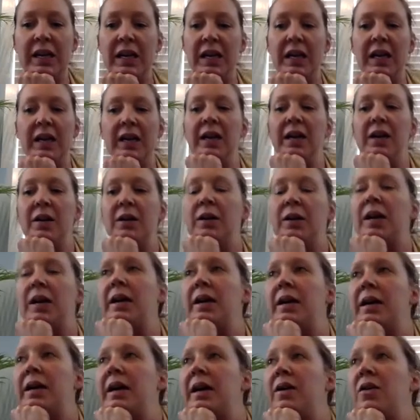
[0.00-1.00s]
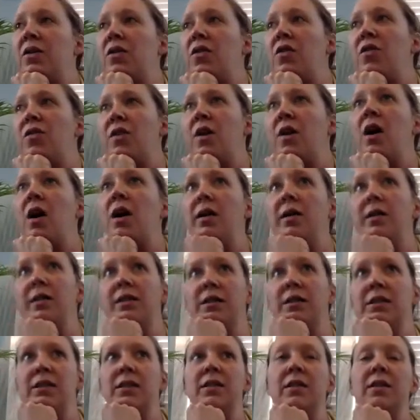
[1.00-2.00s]
And I had a thought
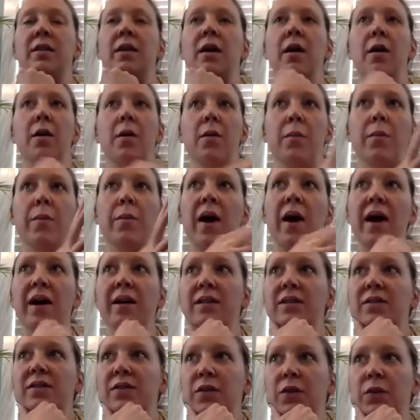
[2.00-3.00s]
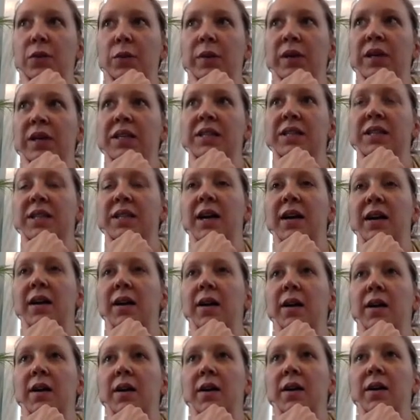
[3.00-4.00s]
this past few weeks that,
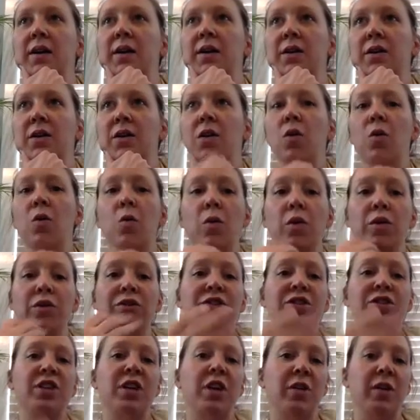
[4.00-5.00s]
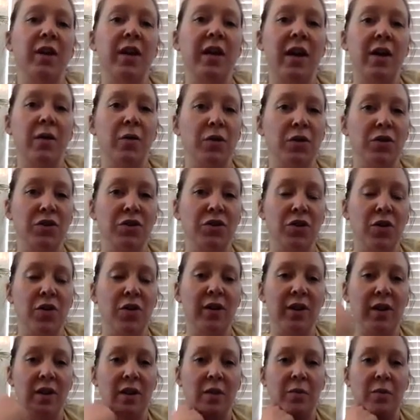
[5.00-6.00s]
we're sharing our
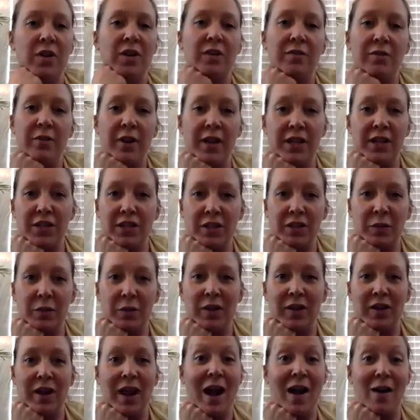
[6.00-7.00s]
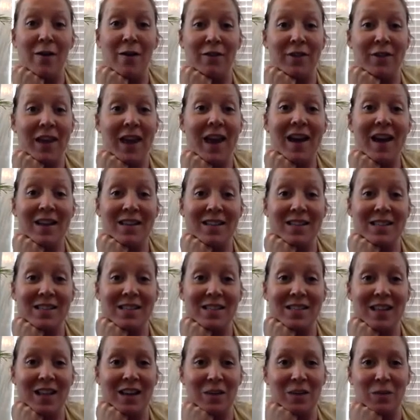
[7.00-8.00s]
journey, but eventually we'll have guests
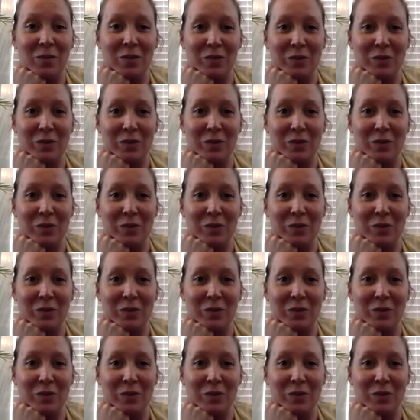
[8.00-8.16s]
that will be